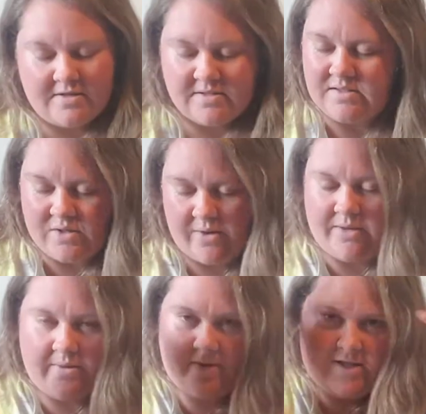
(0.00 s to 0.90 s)
so
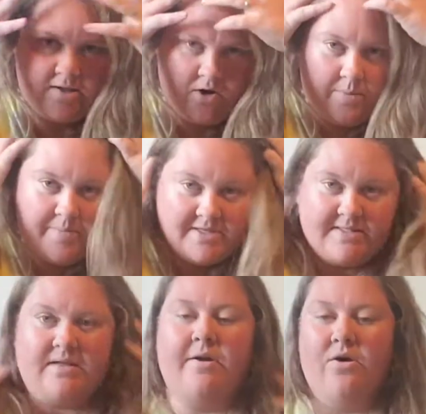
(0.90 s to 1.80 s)
anyway,
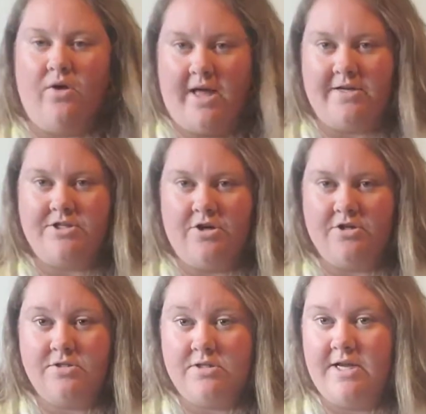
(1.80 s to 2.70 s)
basically my whole head
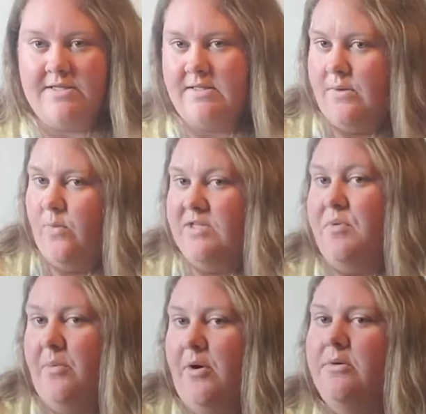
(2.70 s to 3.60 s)
was
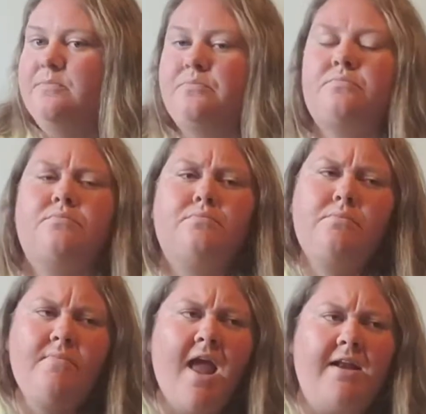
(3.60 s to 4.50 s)
purple,
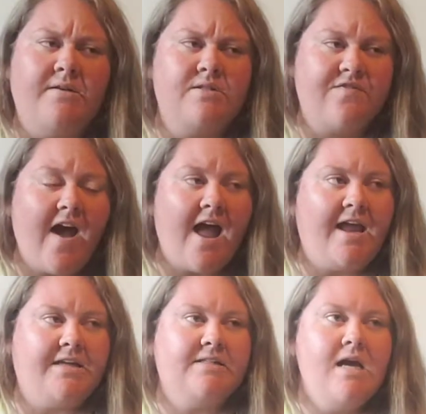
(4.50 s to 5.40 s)
and it was
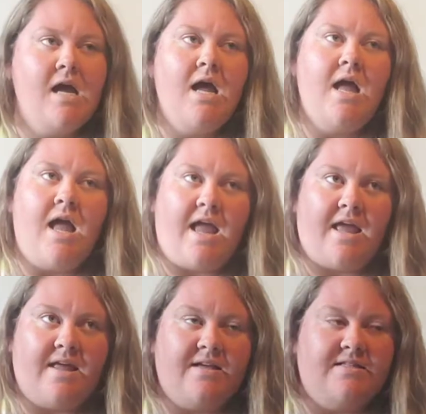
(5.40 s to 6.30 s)
fine.
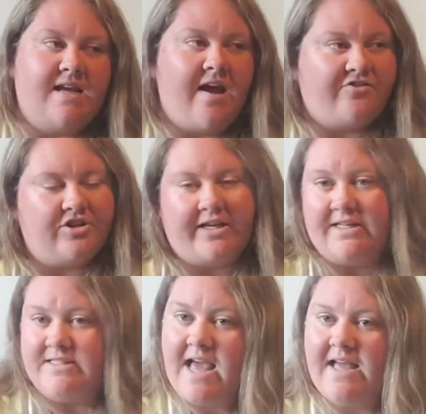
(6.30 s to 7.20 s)
And after like a
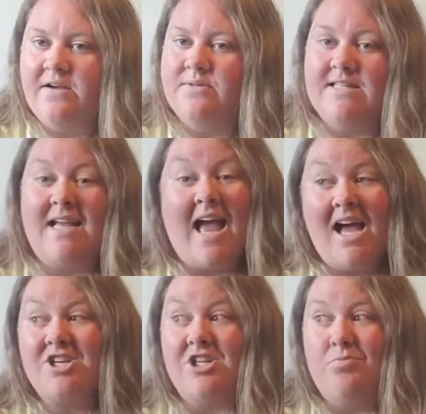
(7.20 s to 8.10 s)
day, I was like,
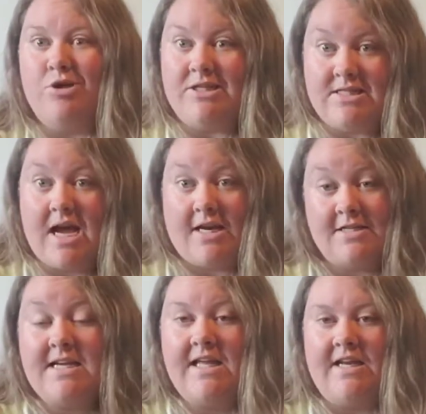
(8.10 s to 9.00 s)
actually, I'm really kind of
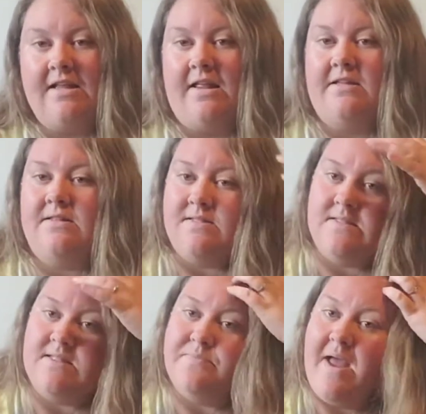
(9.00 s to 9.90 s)
digging it. Like
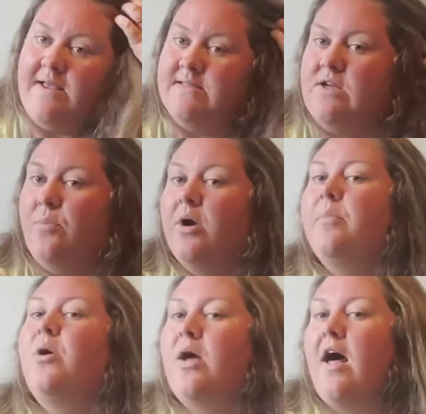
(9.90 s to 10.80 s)
this pastel
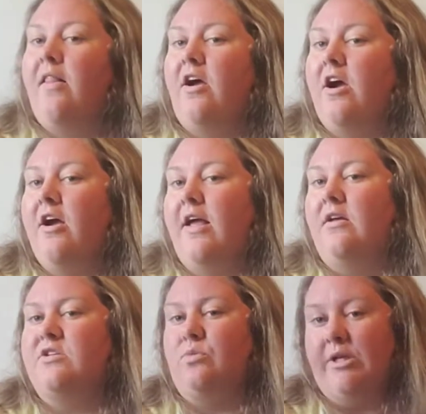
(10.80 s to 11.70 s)
purple color, it
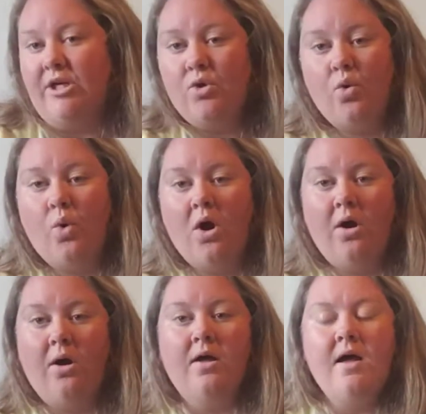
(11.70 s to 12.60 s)
looks really
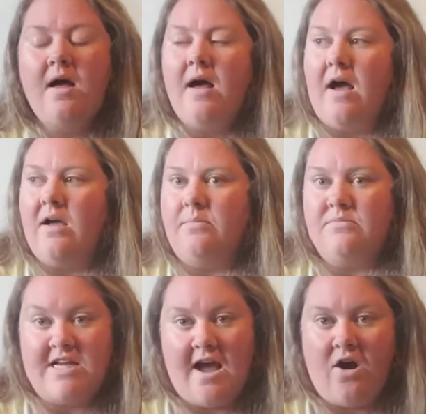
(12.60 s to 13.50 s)
cool. I'm
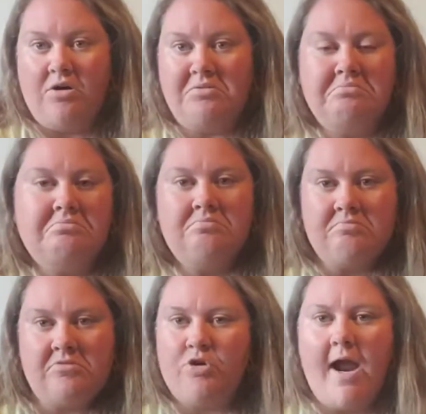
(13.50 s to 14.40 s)
down,
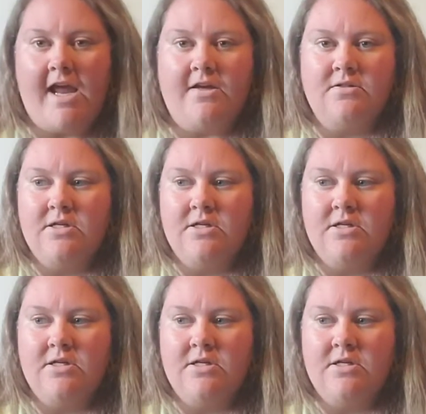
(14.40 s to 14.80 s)
great.